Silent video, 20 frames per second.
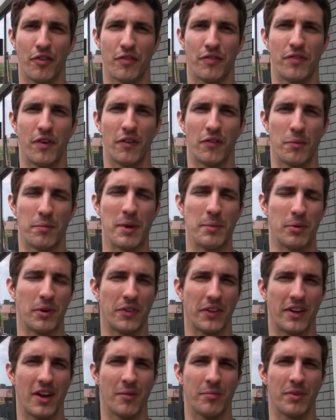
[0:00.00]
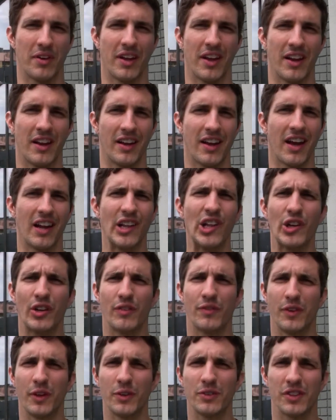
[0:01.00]
the people at the company, and it got a little
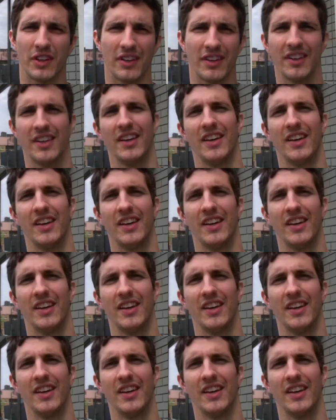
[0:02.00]
confusing.